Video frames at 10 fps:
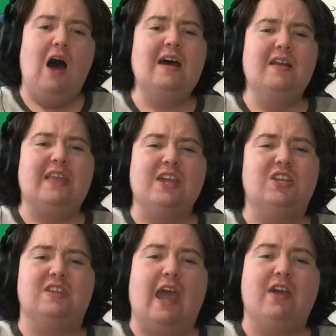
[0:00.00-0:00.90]
I don't. They
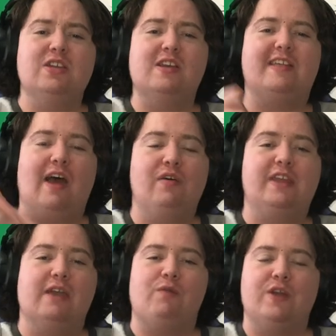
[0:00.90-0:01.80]
they could just sell
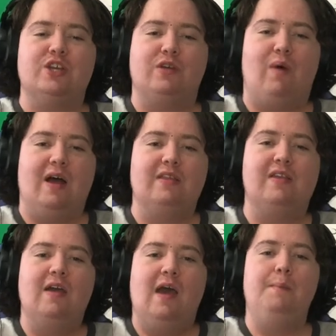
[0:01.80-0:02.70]
the original
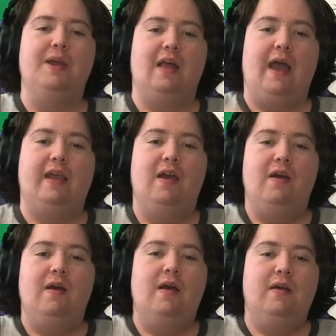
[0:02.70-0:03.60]
ones and be like,
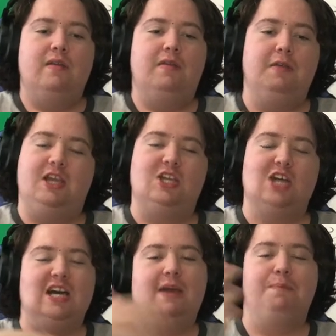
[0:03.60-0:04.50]

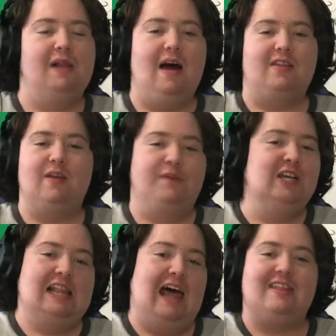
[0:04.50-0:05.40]
Chunky Blastoff
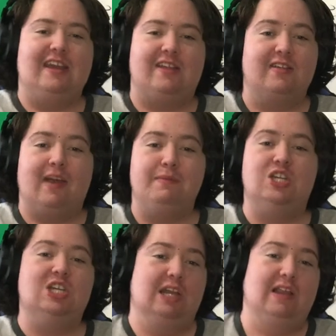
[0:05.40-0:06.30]
classics or some
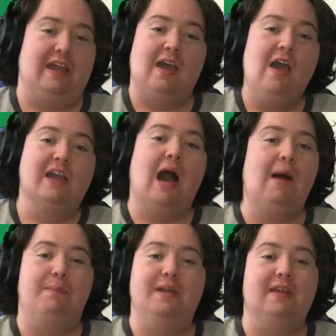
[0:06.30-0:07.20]
shit. Like
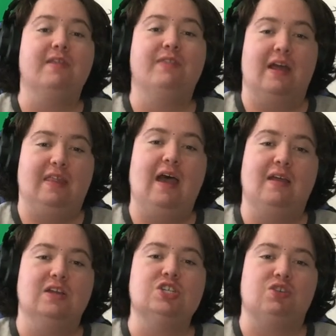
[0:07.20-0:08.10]
companies have done that
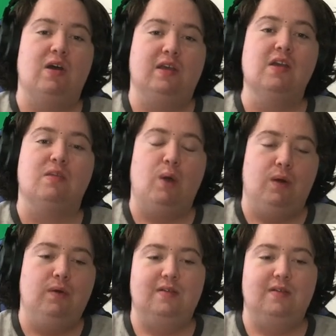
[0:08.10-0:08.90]
in Australia as well.